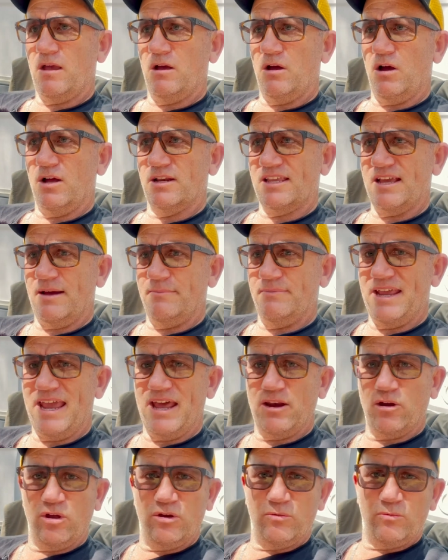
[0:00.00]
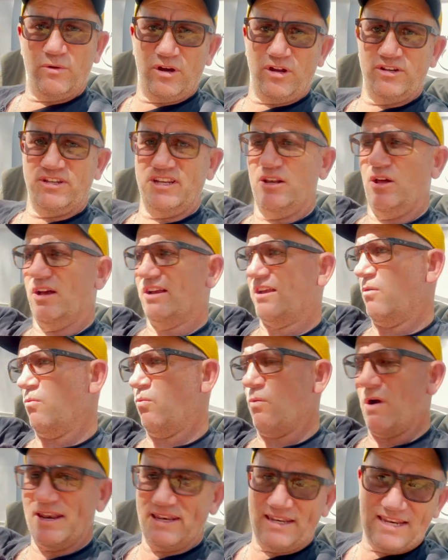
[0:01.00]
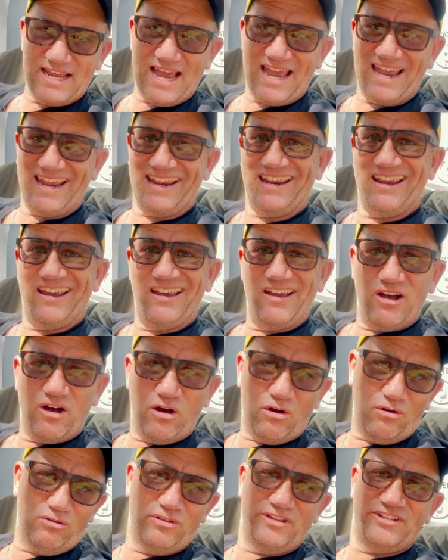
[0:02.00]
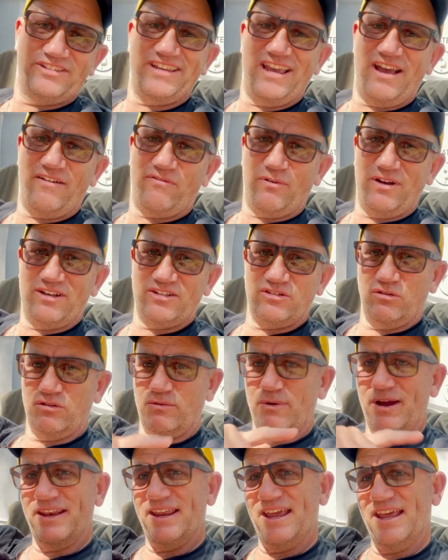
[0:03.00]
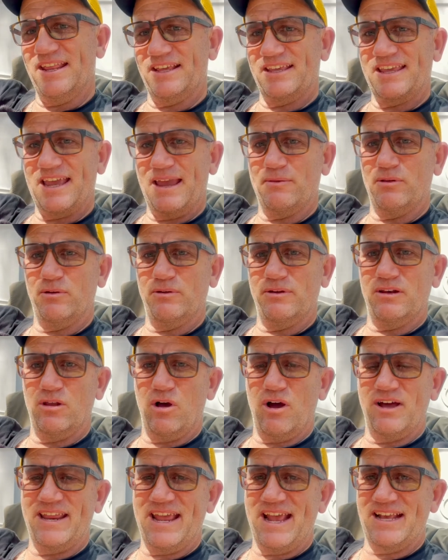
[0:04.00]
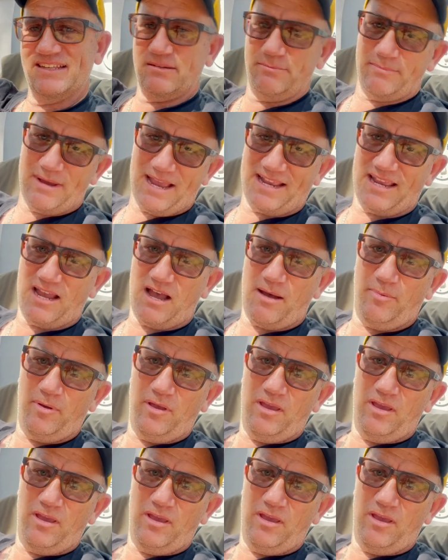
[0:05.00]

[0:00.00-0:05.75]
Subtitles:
I'd come down on when I did like a 1 day, all the southwest, all the way down to Cape Balloon Lighthouse and back up.